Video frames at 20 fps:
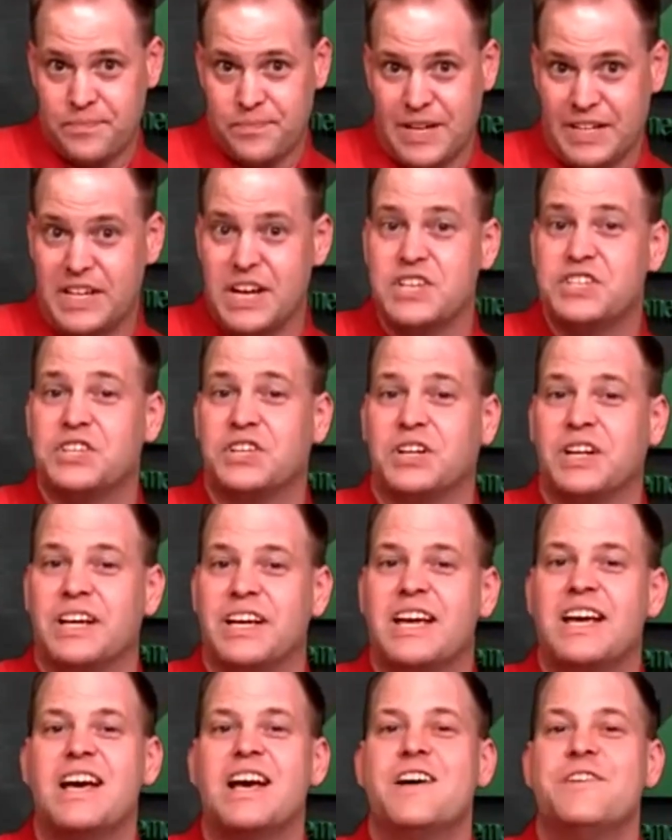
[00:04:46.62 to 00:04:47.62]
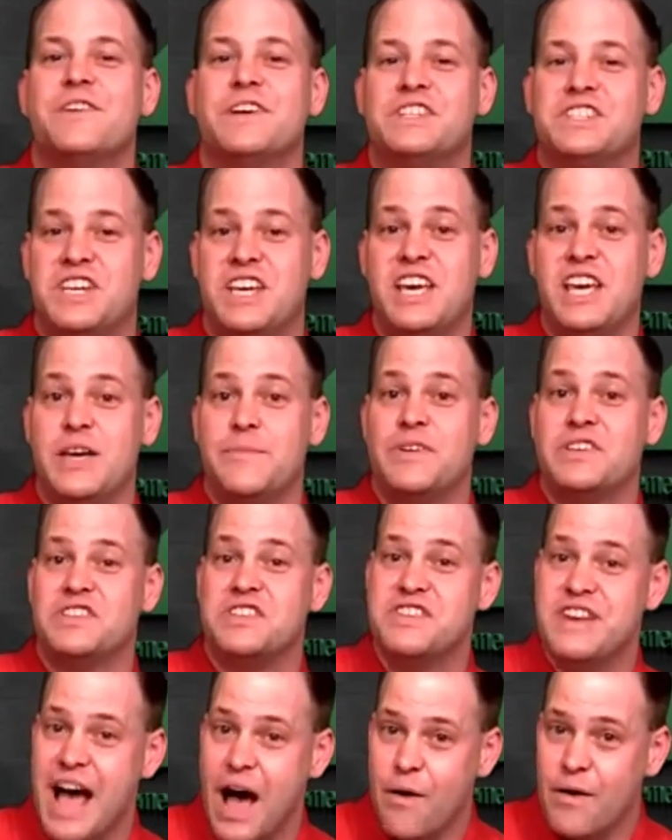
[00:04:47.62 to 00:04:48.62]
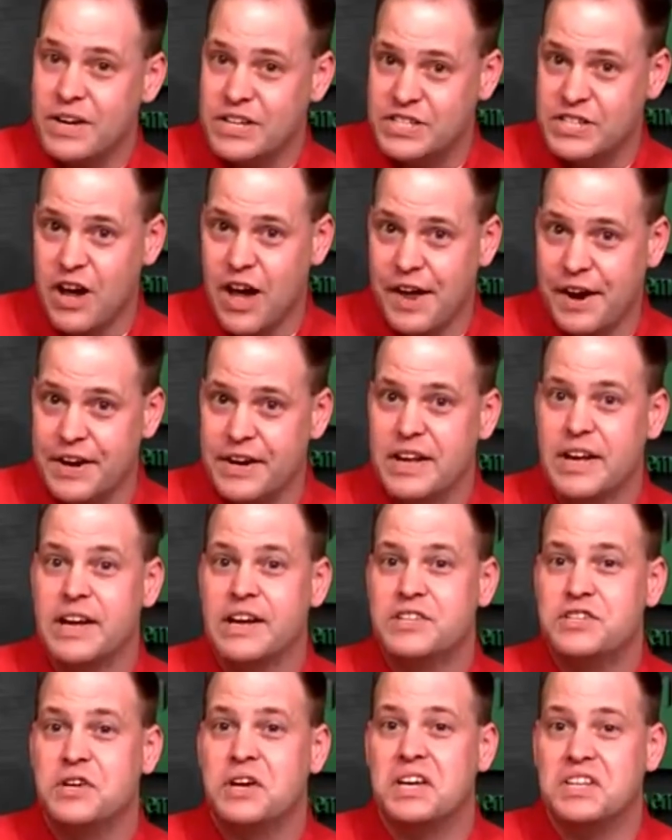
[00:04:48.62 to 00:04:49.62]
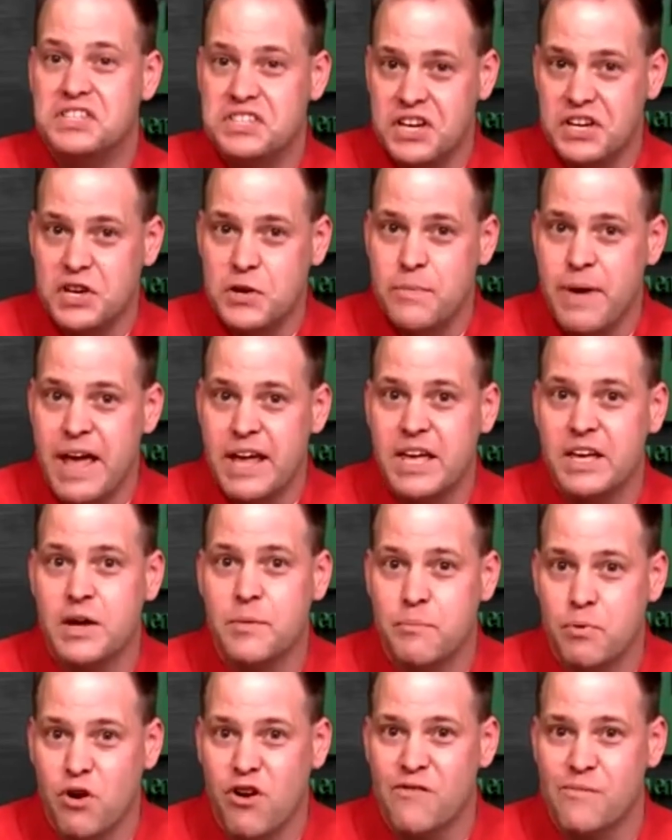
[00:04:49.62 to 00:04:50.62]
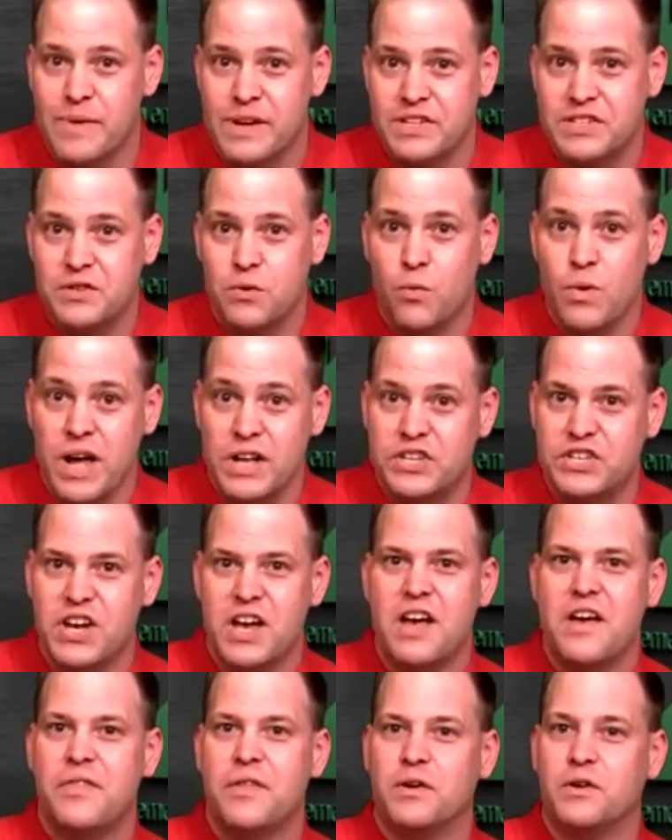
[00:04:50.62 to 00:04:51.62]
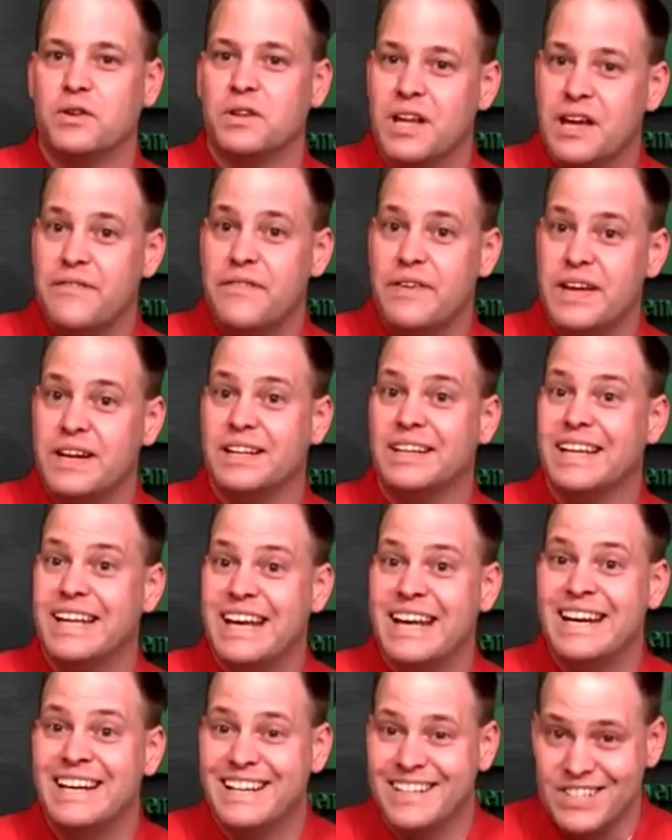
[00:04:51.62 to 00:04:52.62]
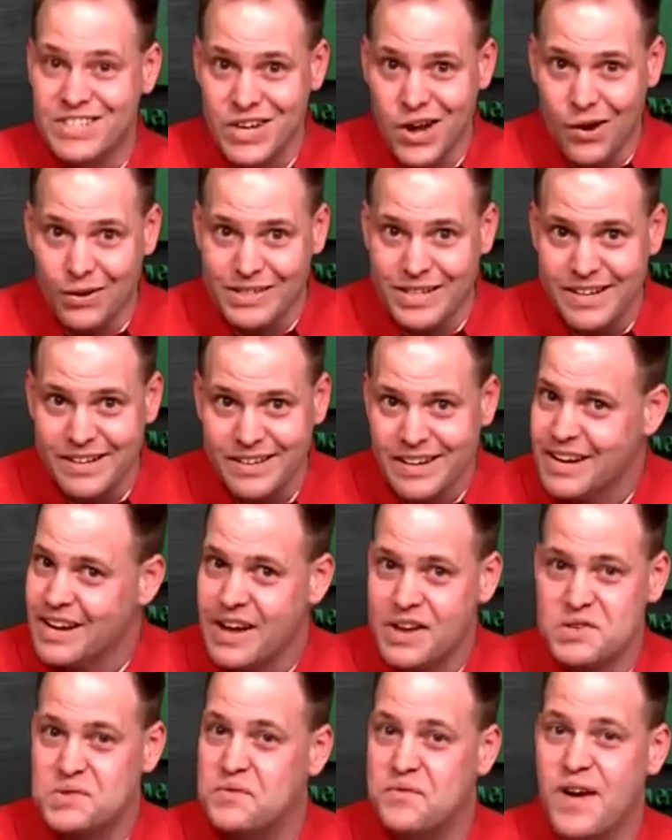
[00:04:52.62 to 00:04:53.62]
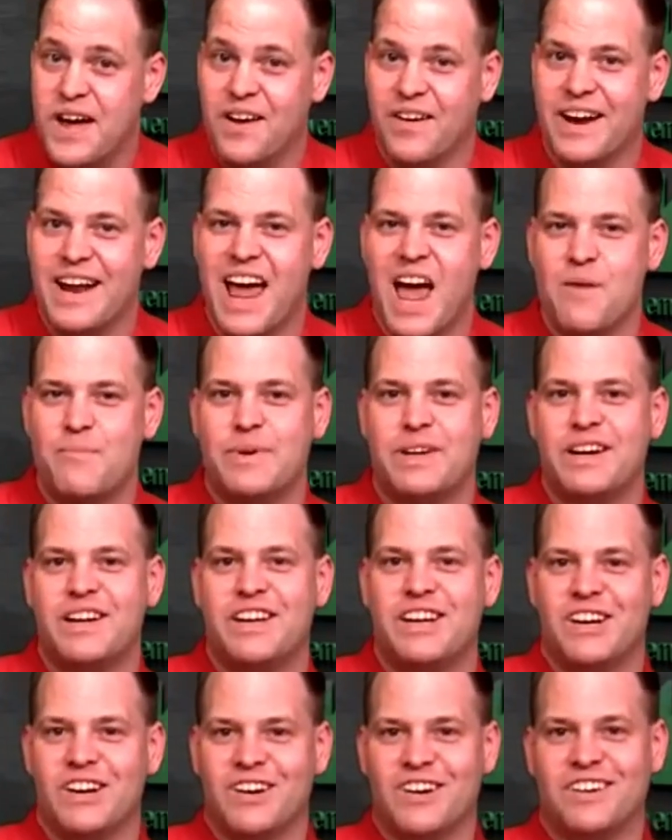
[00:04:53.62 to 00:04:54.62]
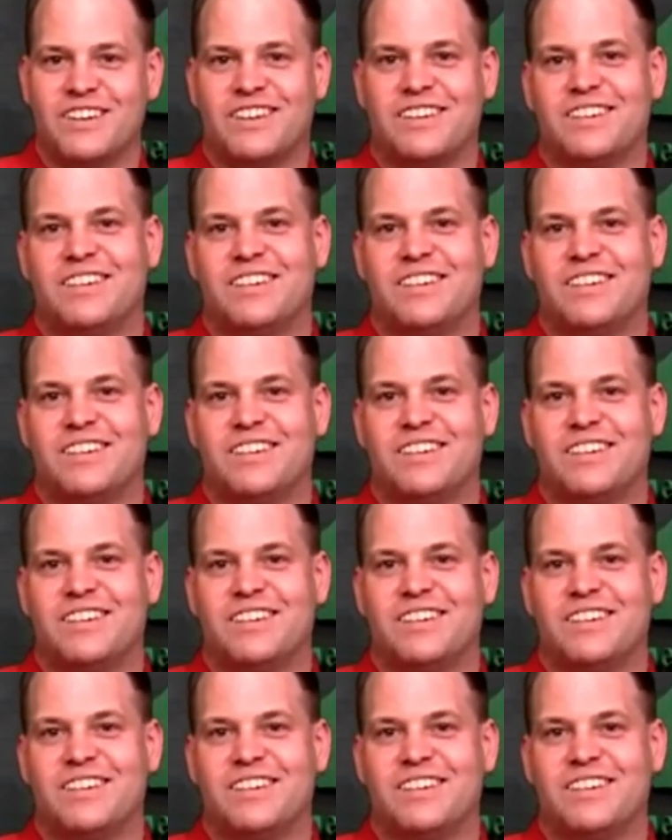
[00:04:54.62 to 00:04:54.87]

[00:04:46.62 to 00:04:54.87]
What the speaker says: Additionally, the team is now excited to continue making improvements, which their live-in lean consultant is very happy to hear.